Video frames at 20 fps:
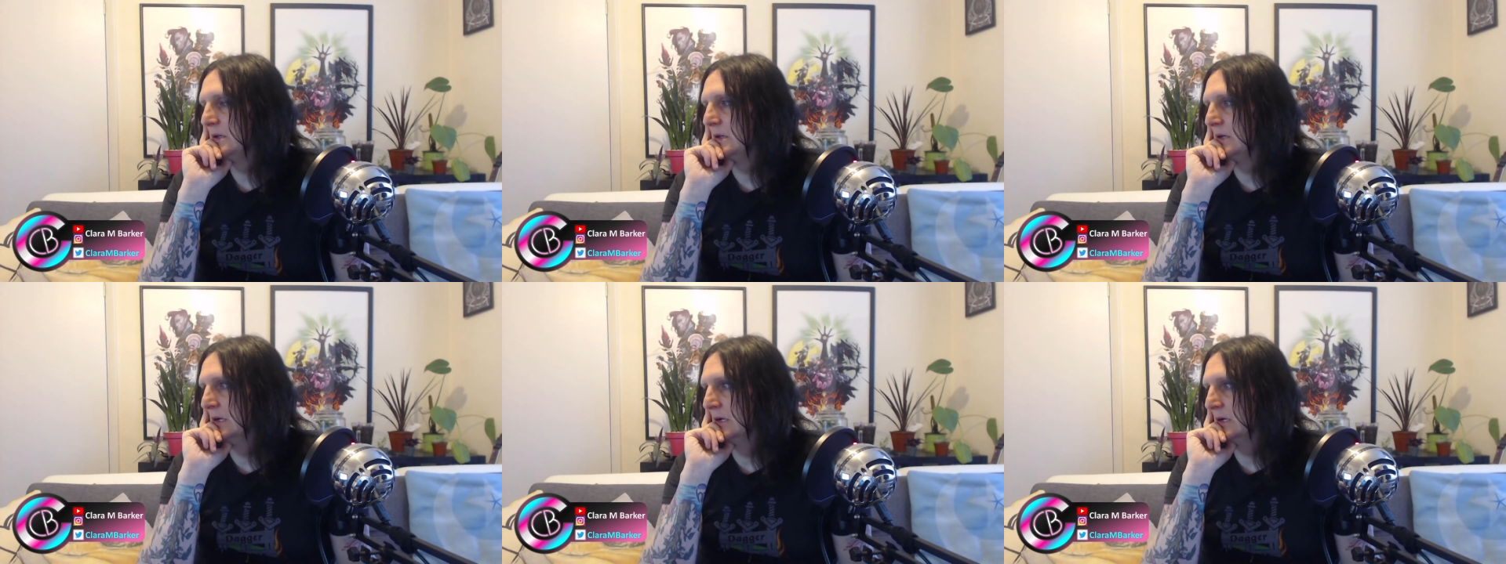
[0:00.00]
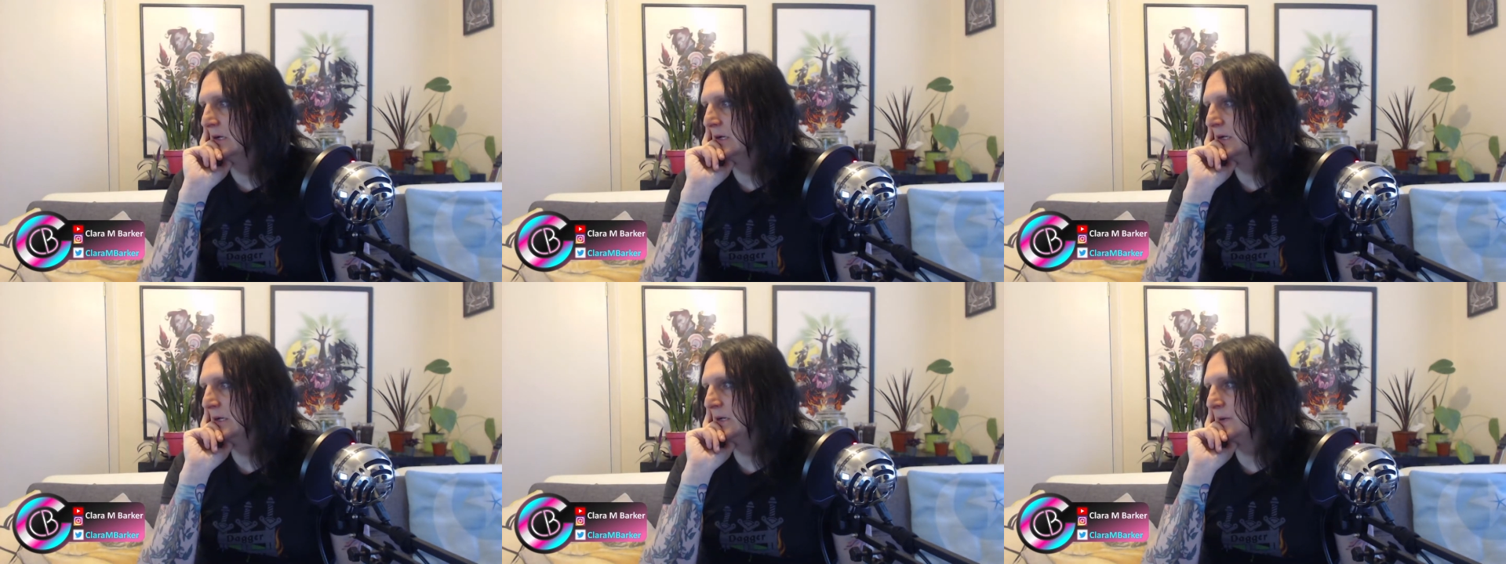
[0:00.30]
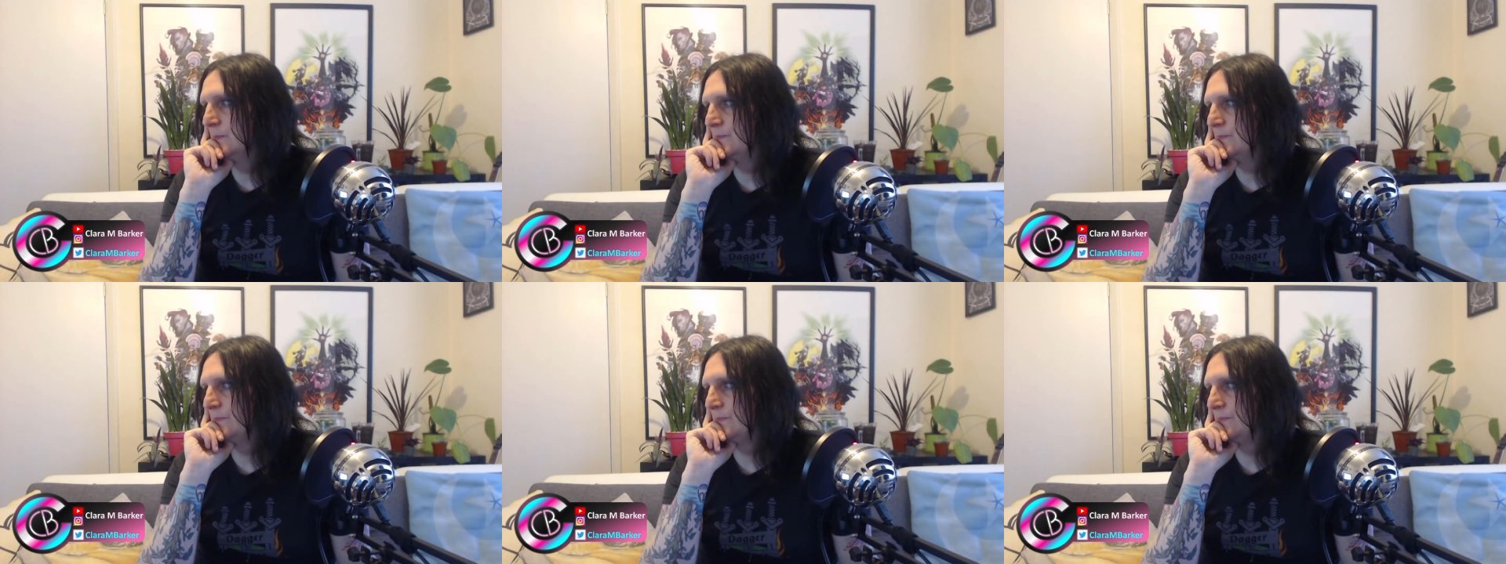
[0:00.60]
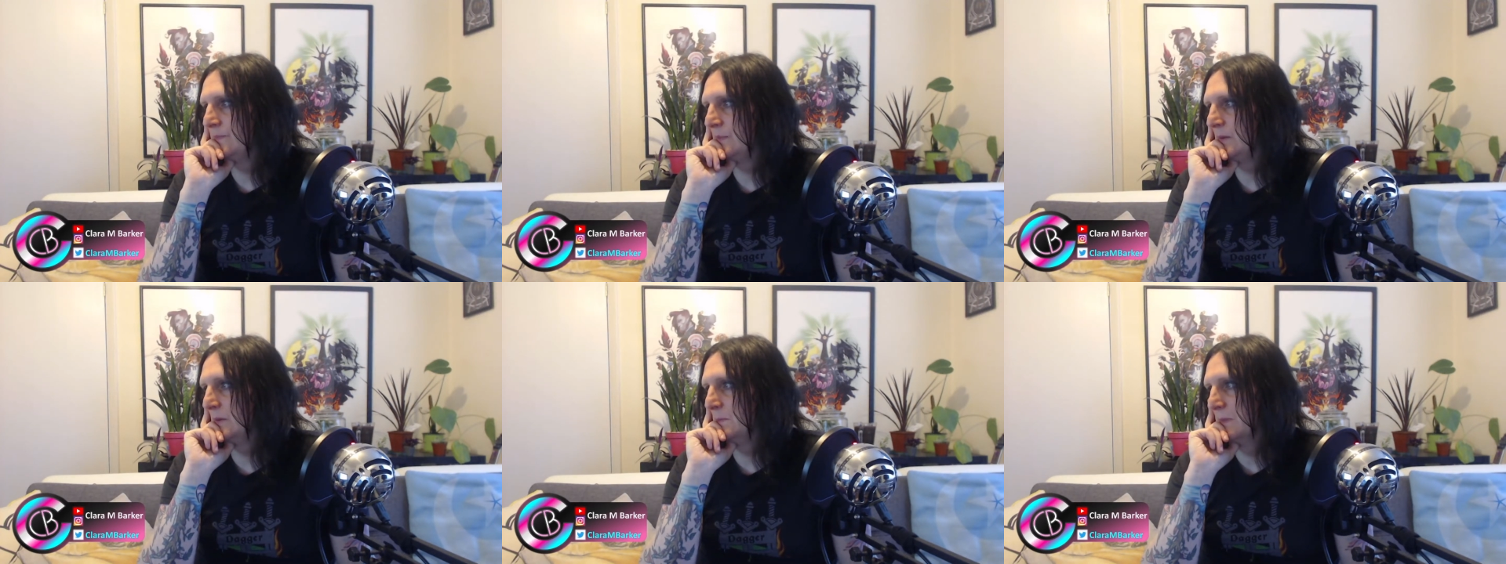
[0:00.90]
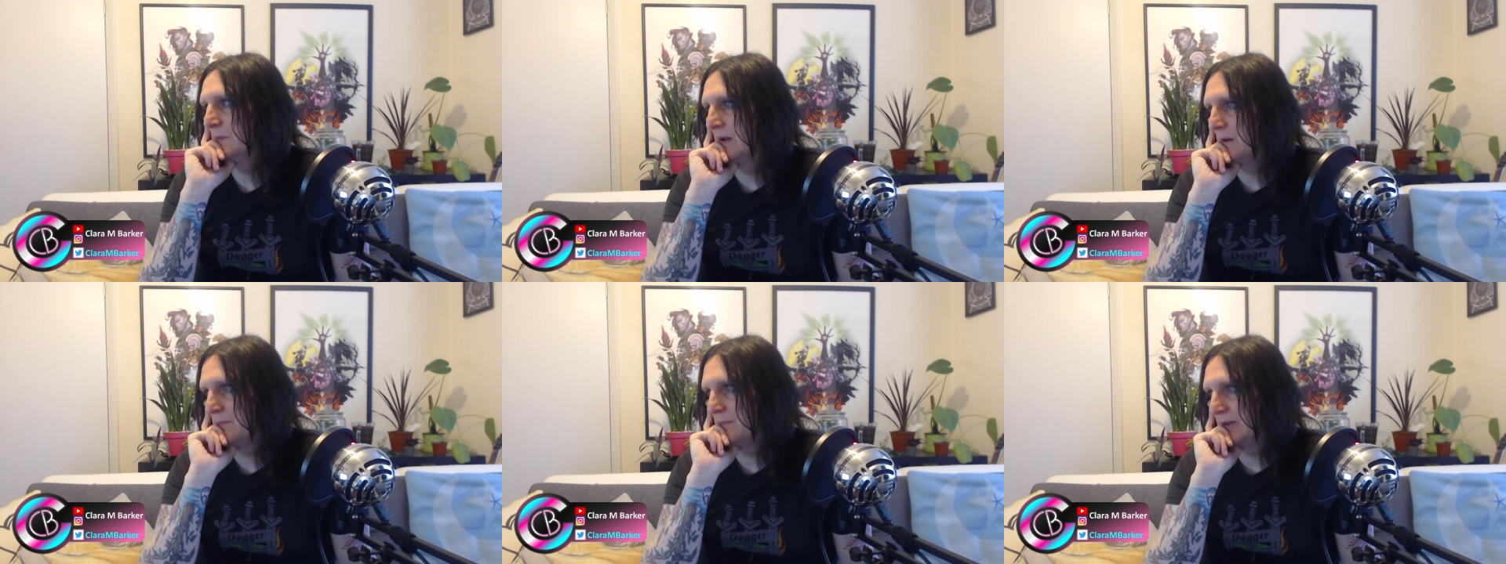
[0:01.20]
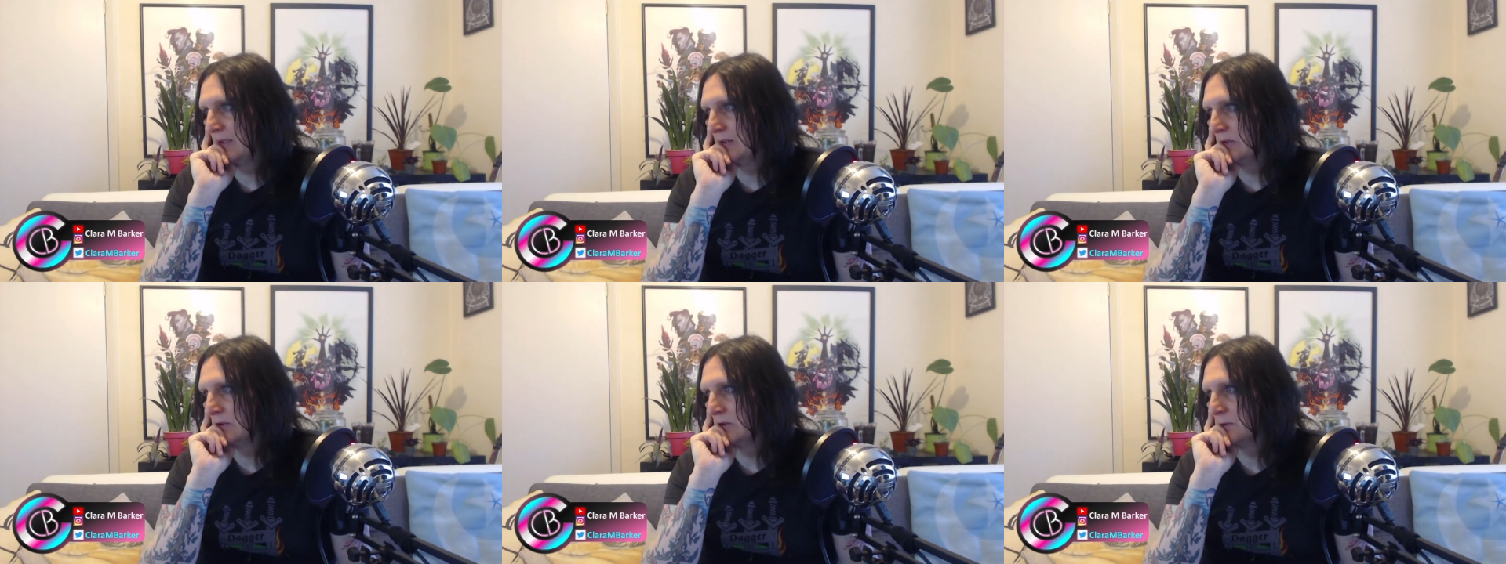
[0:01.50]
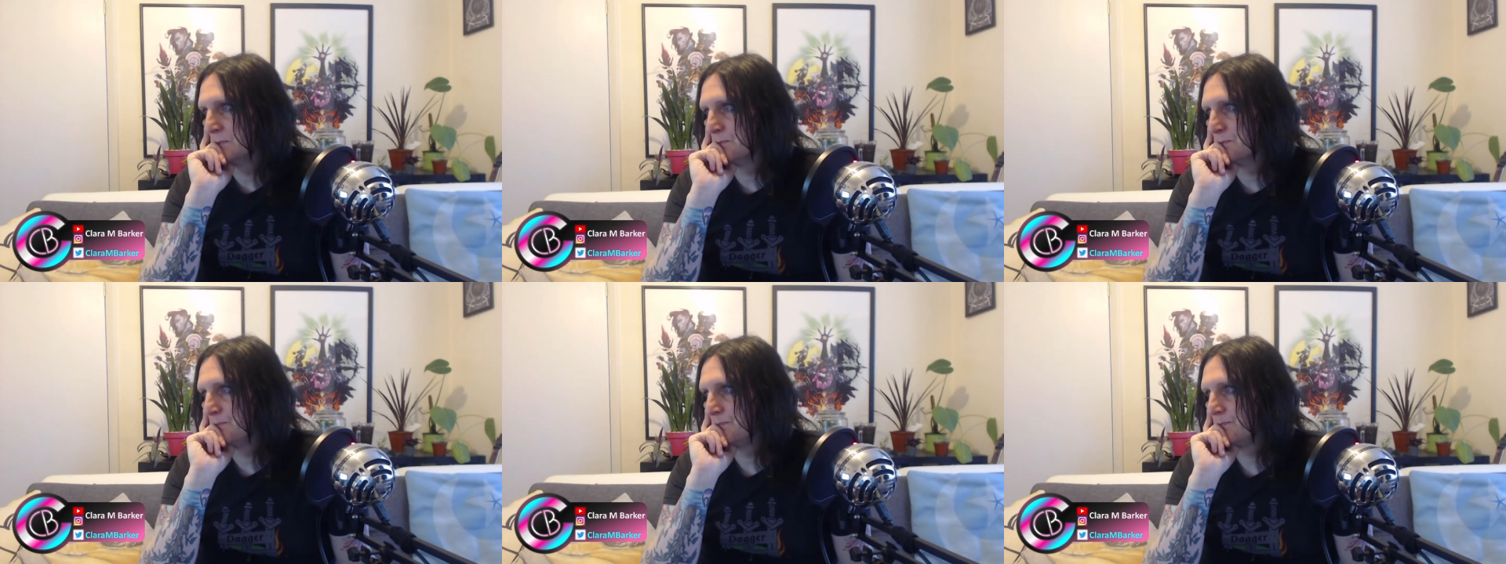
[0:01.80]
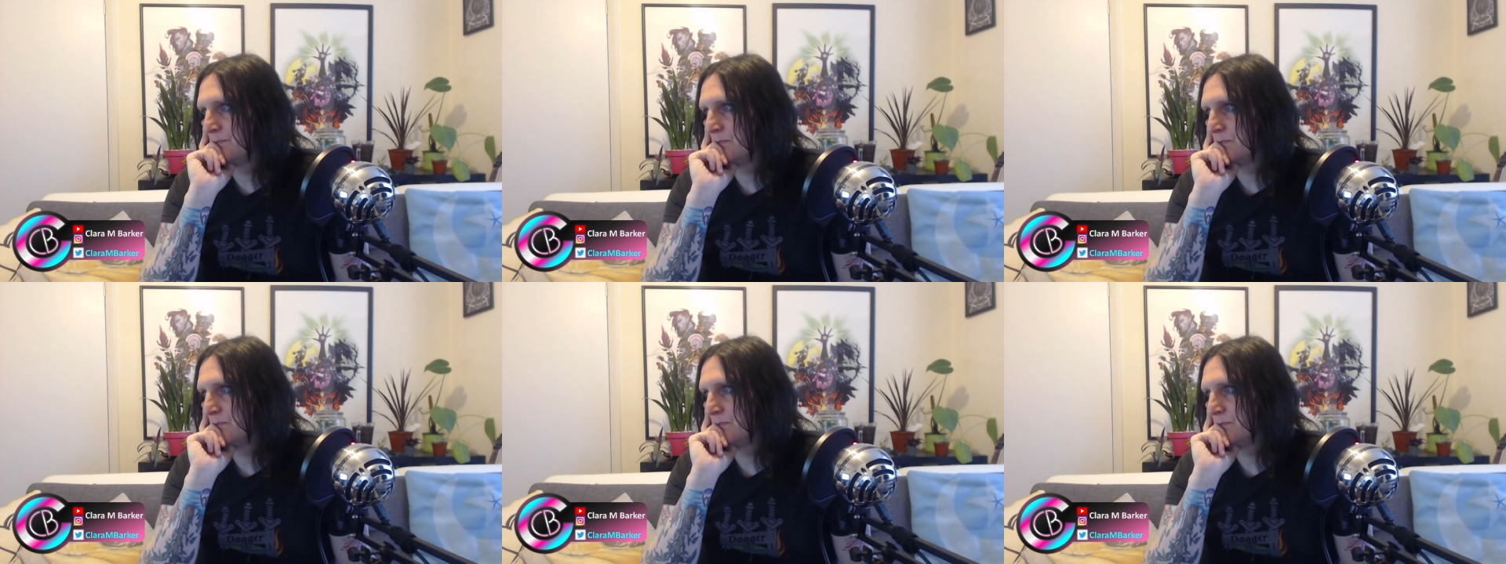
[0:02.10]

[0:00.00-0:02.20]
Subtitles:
in my opinion.